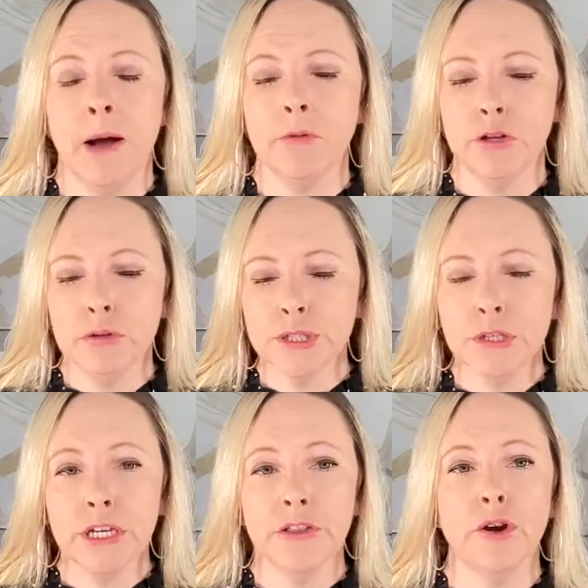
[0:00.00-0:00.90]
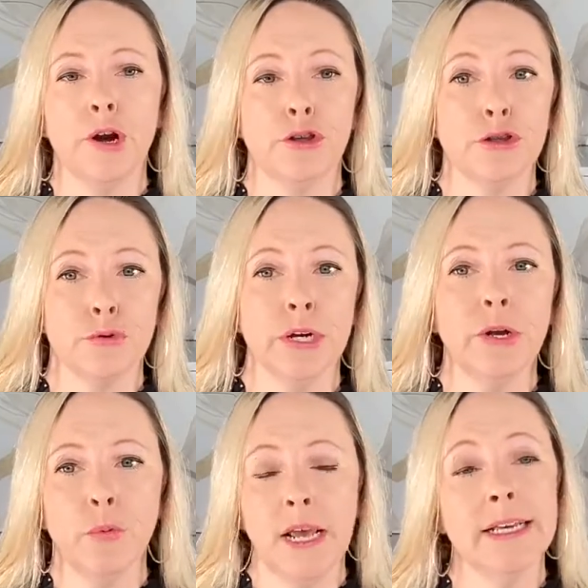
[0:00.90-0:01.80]
Usually there are 3
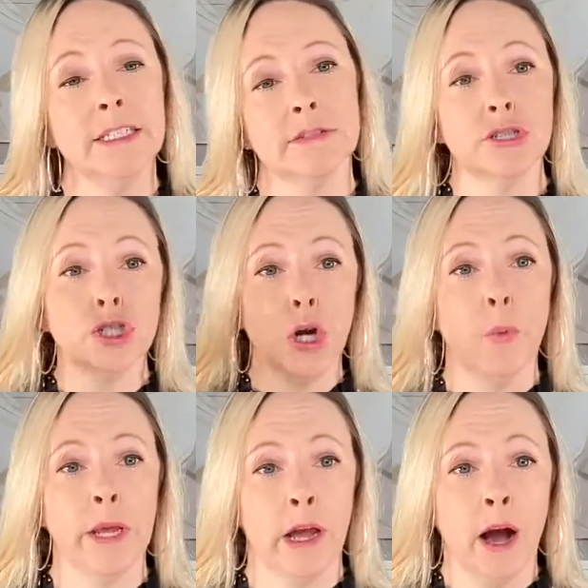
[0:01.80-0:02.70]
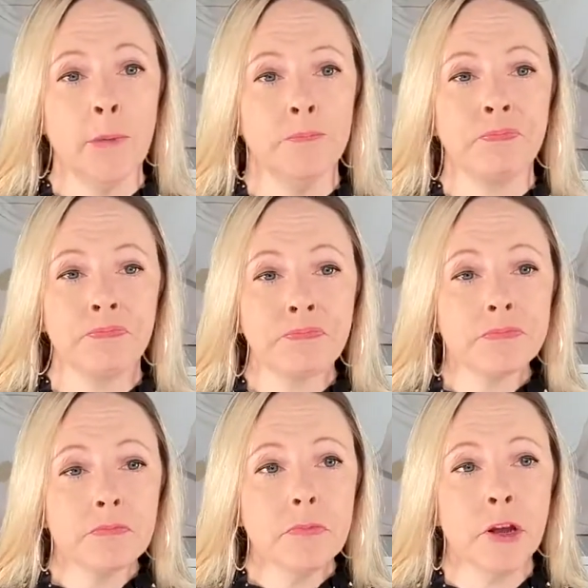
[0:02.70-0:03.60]
ways of showing up
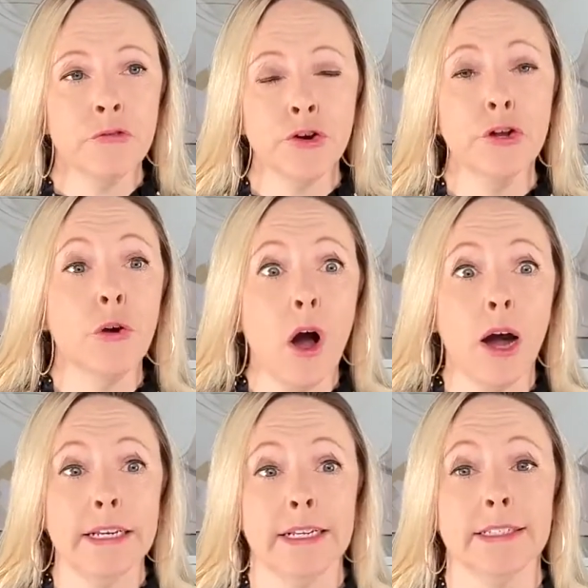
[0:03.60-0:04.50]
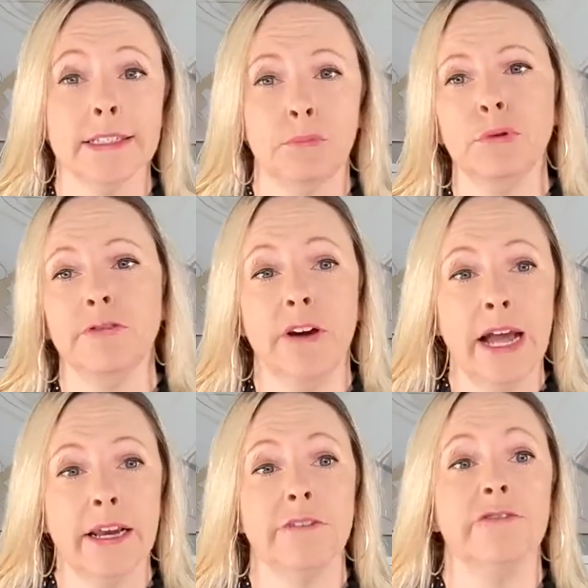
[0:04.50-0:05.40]
for your audience and
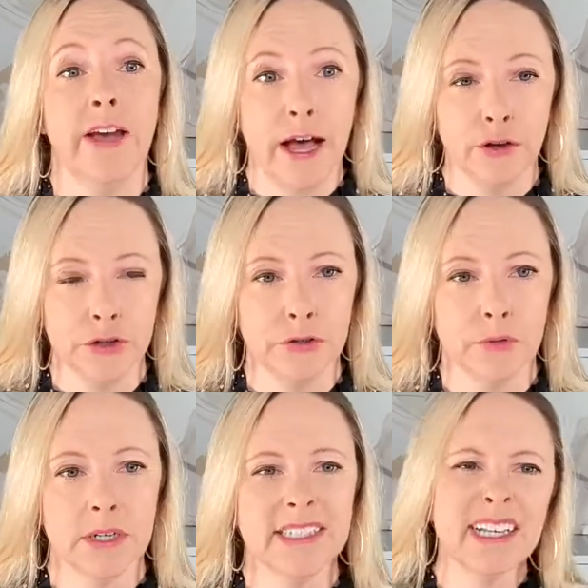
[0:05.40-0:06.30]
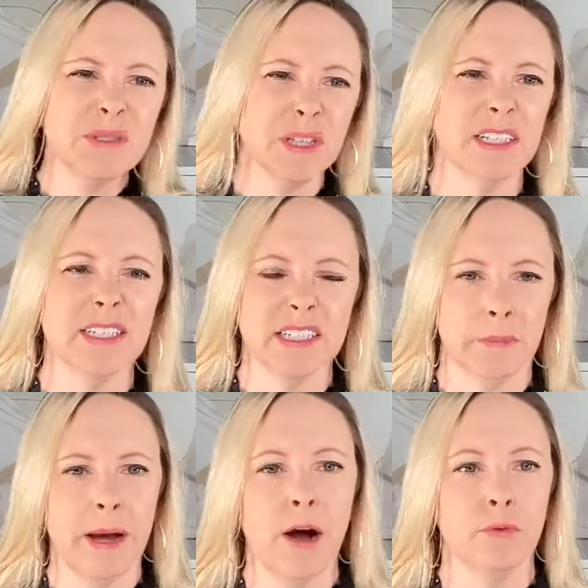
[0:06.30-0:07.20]
providing value, because that's what this is
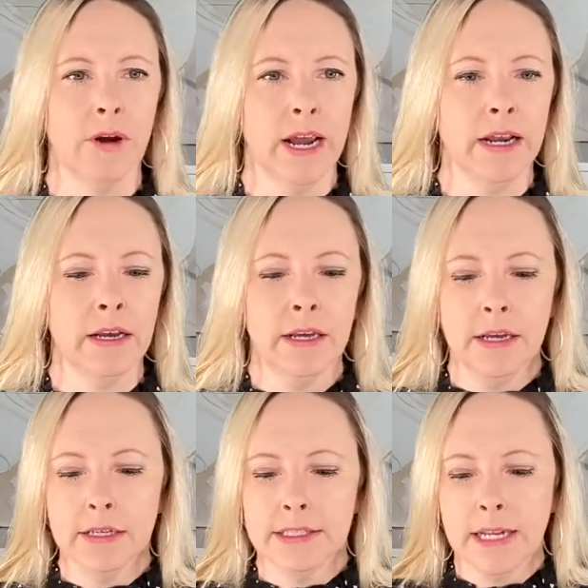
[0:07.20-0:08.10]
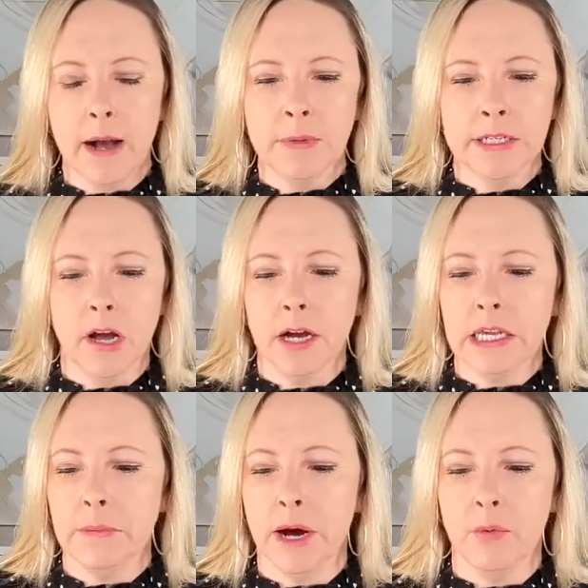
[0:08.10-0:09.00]
about, right? It's not me
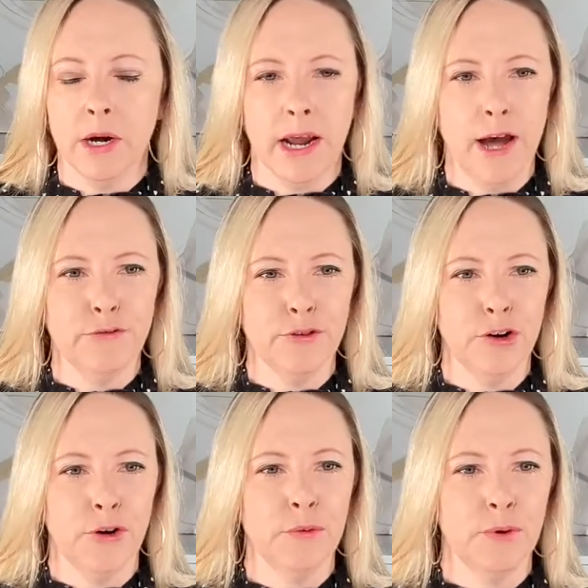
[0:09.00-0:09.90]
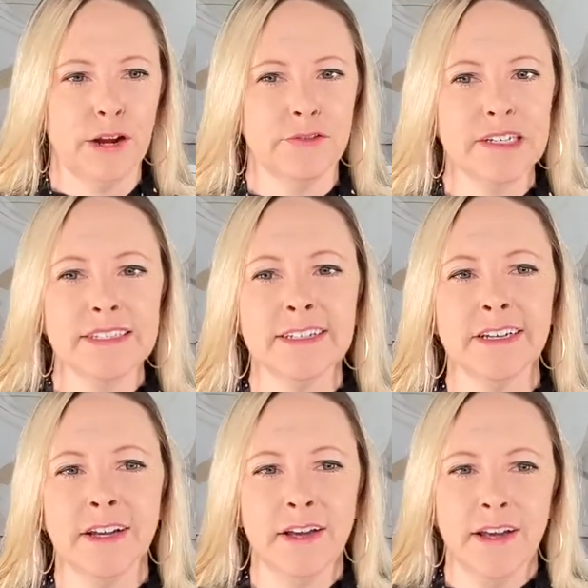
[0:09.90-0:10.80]
talking about what I had for breakfast.
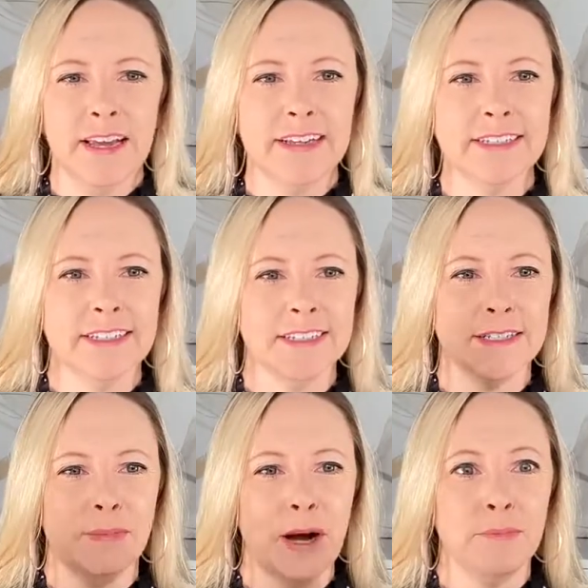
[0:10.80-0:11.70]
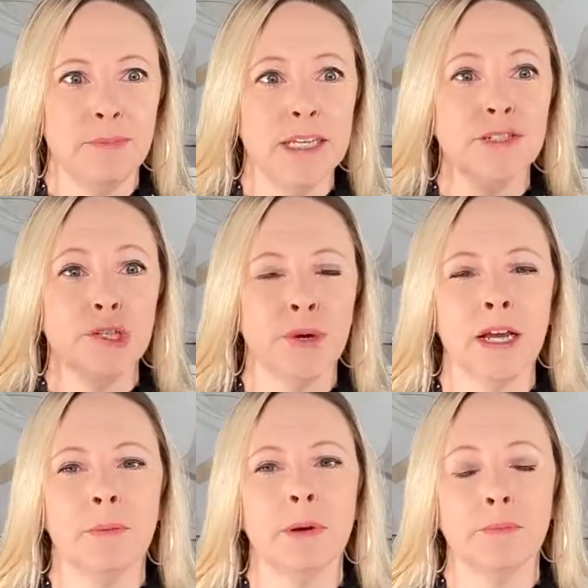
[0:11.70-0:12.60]
It's about me showing
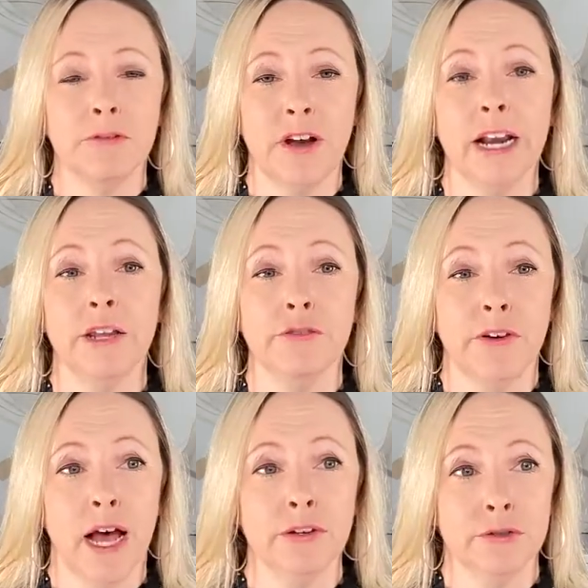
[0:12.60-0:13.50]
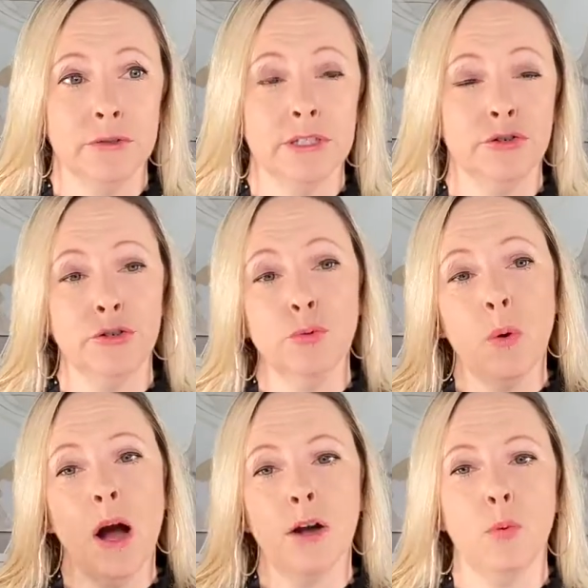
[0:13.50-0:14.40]
up and providing you value, so you
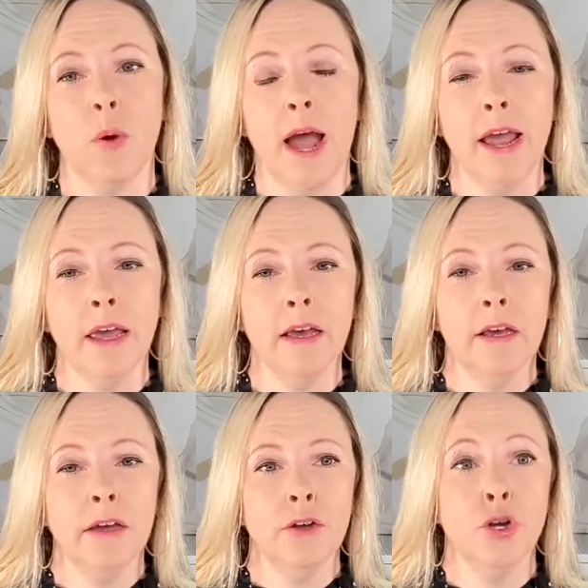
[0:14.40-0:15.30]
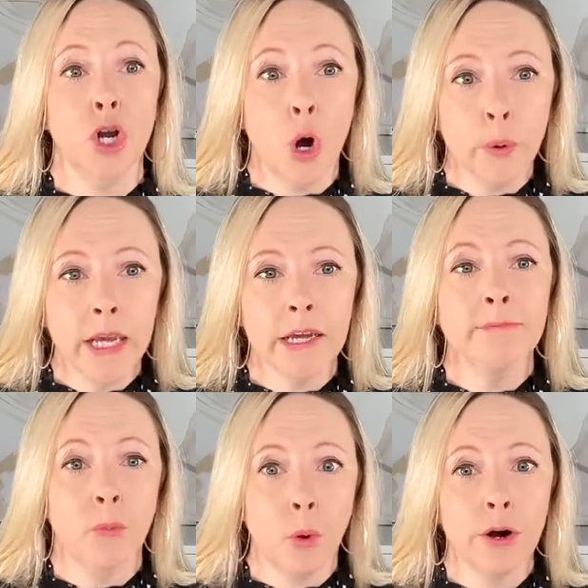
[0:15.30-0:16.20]
walk away knowing
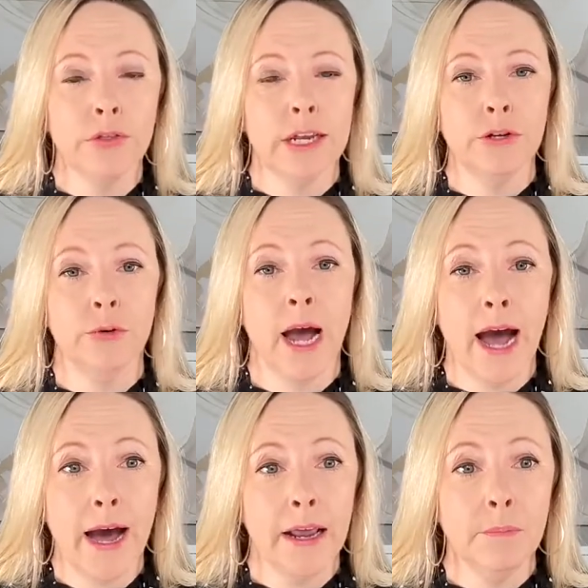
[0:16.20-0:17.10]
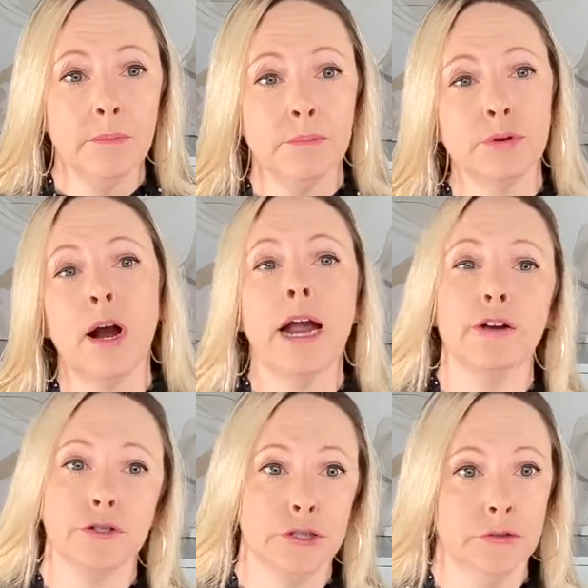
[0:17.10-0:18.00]
more than you had
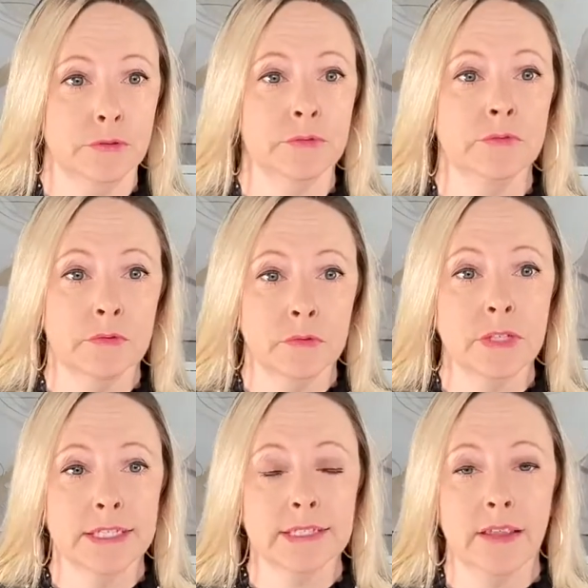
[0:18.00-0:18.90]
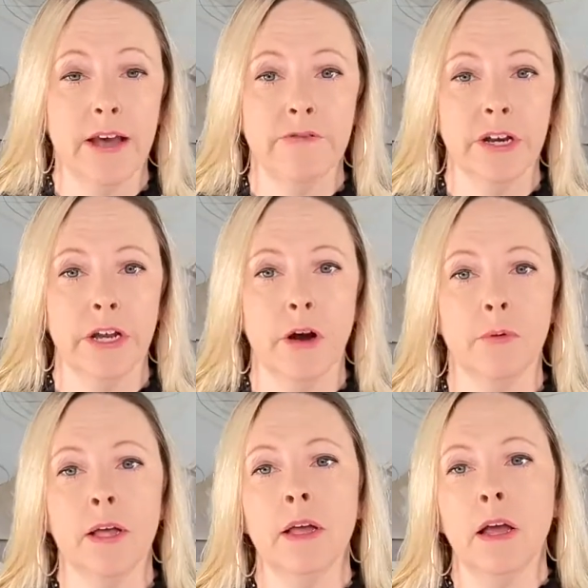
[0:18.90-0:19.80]
prior to this live
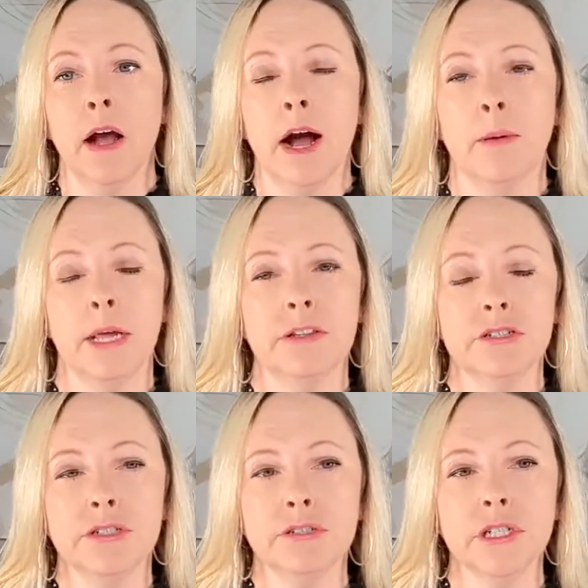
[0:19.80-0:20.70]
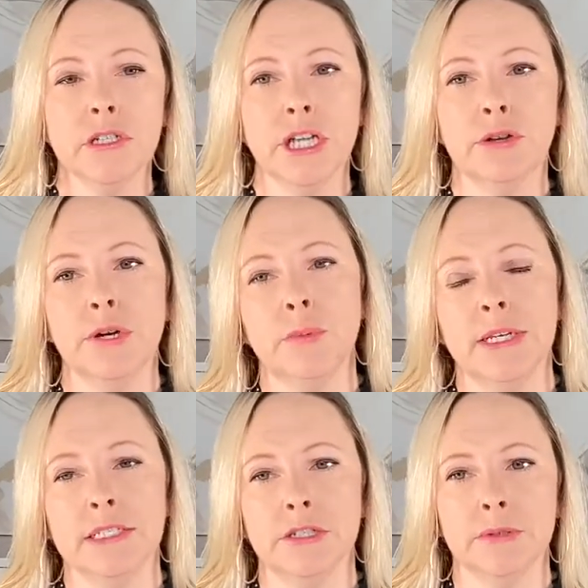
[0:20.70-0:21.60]
video. And there's usually 3
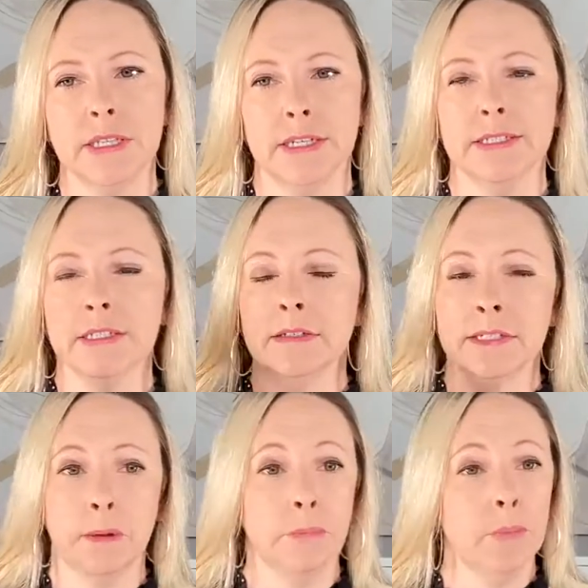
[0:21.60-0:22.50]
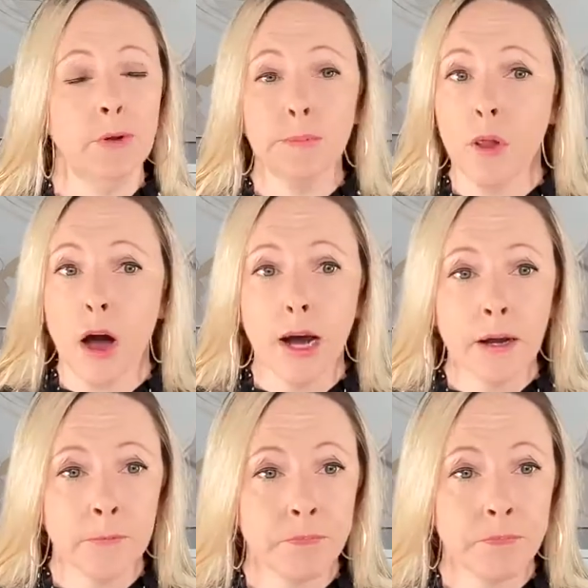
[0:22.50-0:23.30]
ways of doing this. Some people blog,